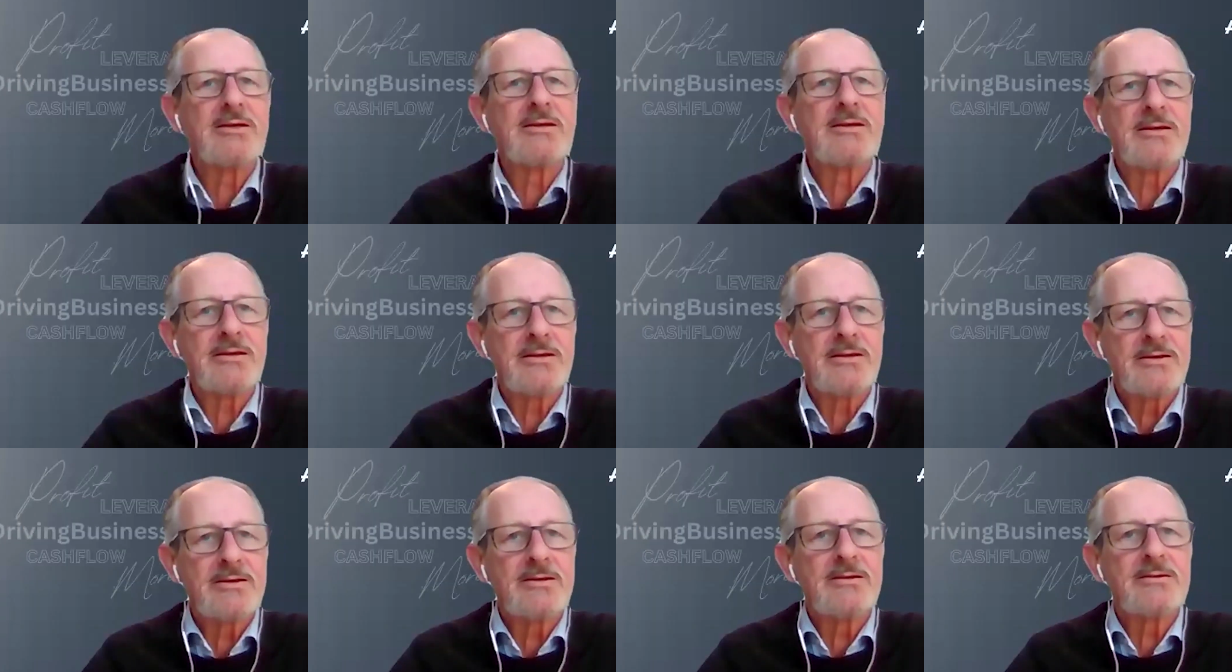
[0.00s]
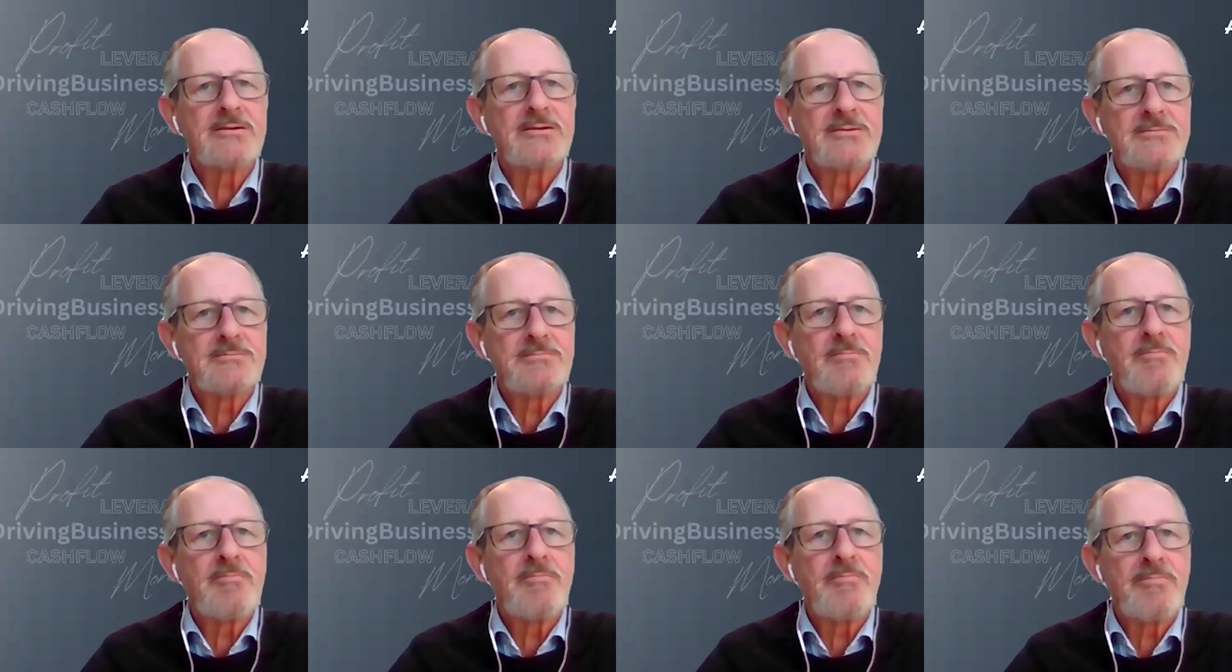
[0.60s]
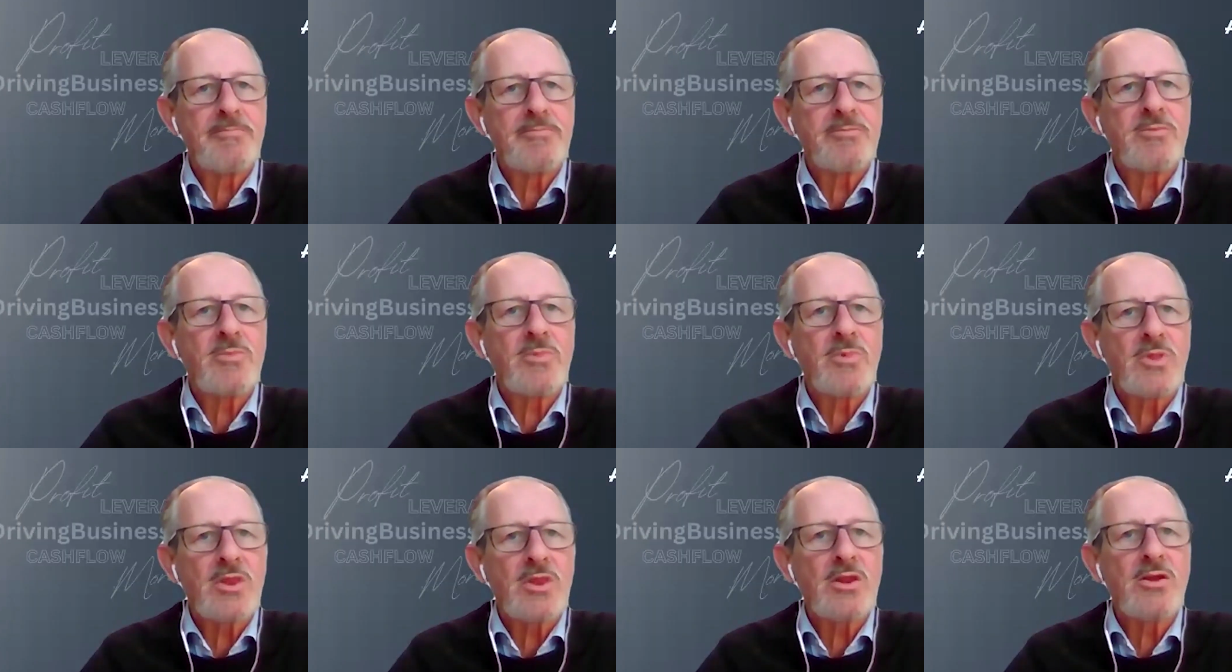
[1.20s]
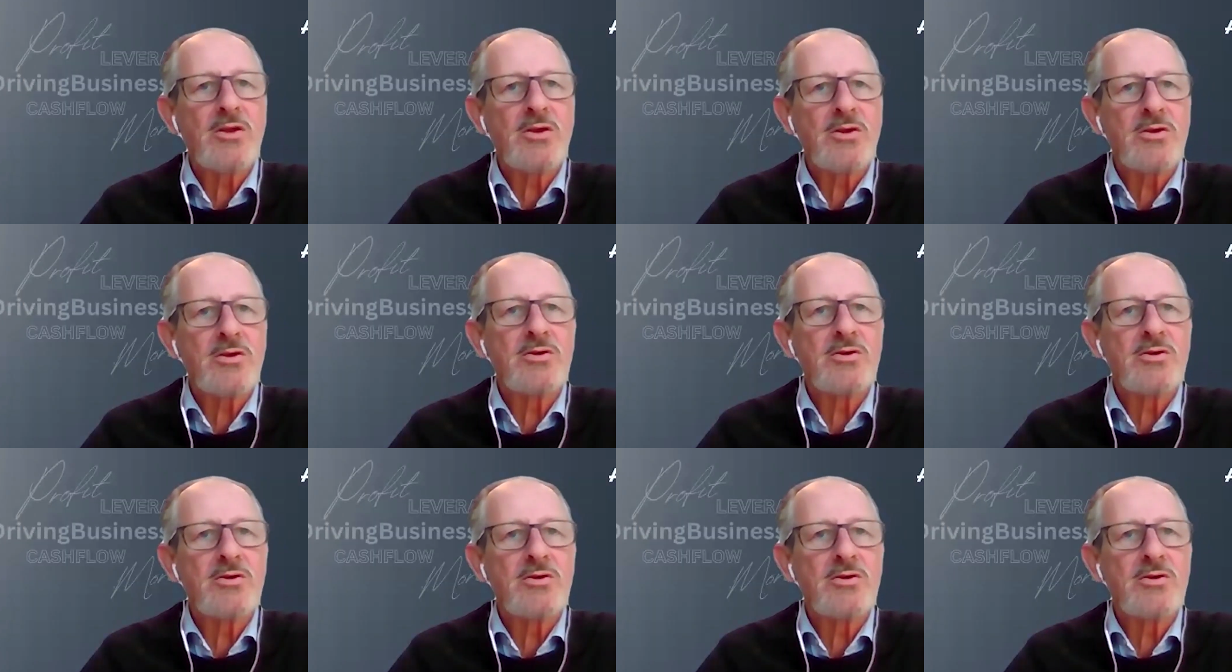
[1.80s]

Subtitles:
I would see us as one of the biggest. I think every other